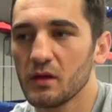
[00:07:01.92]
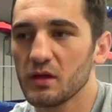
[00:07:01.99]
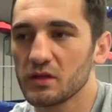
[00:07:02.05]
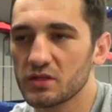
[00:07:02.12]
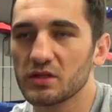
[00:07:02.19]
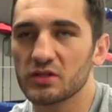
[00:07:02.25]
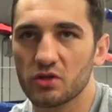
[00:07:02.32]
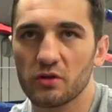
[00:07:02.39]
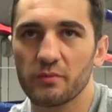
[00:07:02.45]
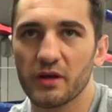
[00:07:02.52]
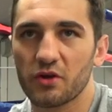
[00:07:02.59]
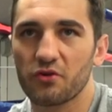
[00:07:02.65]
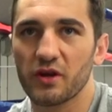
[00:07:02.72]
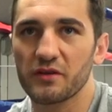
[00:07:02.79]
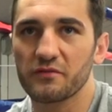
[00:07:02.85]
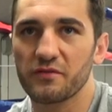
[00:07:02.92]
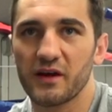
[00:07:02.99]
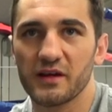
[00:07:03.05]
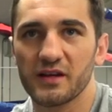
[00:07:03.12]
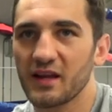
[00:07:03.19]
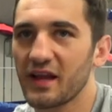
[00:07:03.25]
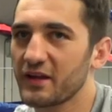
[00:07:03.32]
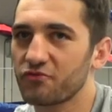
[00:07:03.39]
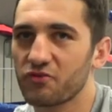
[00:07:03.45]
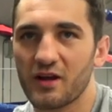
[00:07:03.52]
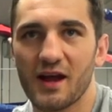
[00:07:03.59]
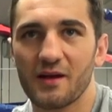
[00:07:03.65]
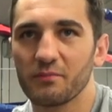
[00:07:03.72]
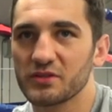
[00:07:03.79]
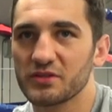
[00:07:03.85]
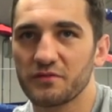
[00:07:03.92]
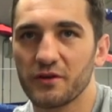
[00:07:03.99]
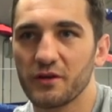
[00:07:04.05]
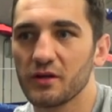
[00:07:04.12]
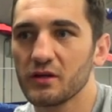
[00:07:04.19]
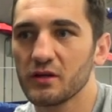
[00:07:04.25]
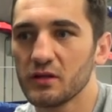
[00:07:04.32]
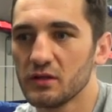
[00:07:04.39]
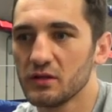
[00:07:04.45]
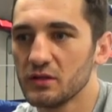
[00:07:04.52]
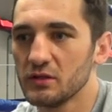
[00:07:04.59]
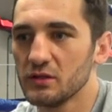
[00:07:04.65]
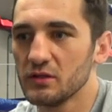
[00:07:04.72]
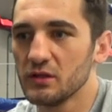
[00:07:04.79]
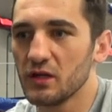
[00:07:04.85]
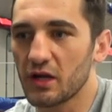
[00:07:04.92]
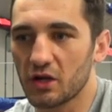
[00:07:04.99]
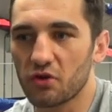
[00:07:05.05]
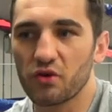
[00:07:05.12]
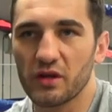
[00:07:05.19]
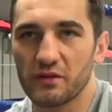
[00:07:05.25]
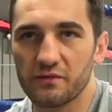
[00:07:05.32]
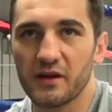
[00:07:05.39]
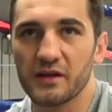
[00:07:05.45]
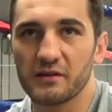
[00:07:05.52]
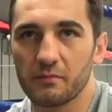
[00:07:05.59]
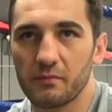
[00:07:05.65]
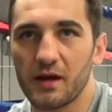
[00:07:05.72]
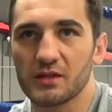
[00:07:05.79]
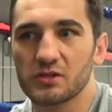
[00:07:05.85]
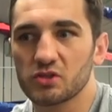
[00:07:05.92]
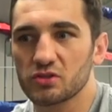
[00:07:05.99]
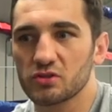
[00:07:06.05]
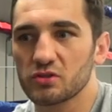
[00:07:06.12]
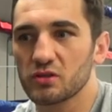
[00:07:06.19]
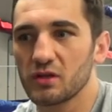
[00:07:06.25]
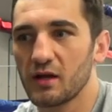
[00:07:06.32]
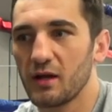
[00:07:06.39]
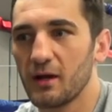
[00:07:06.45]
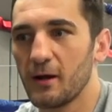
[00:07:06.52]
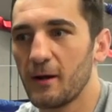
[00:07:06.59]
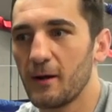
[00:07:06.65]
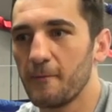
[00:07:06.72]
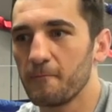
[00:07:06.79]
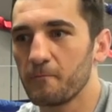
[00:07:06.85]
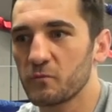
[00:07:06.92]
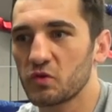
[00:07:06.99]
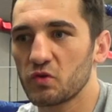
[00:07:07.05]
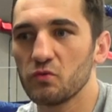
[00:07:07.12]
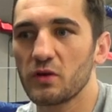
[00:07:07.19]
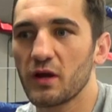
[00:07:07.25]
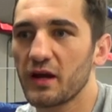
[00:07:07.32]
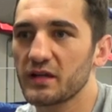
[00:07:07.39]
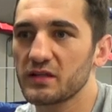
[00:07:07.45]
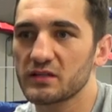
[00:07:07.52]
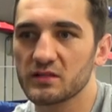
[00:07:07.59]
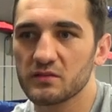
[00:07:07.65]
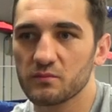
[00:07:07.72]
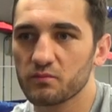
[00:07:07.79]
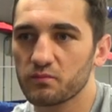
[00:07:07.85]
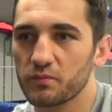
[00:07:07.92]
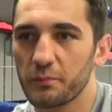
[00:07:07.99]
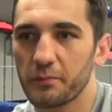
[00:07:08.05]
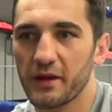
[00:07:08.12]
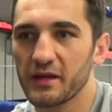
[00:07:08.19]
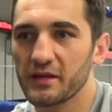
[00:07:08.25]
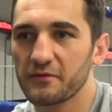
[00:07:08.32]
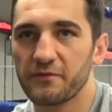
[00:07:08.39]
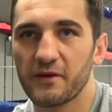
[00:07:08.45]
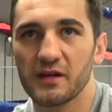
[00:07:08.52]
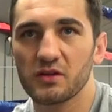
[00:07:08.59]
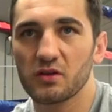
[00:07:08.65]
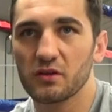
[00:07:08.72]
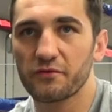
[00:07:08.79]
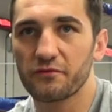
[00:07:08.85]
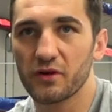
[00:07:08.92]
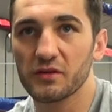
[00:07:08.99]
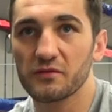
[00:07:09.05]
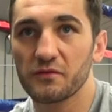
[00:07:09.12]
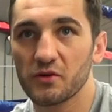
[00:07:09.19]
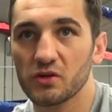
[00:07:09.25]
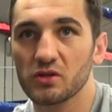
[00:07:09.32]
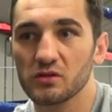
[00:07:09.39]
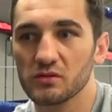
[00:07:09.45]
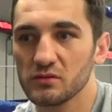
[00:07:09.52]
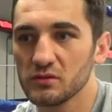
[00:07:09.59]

This is going to be a great fight, electric atmosphere, and a great fighting match. Two guys prepared to fight on the front foot.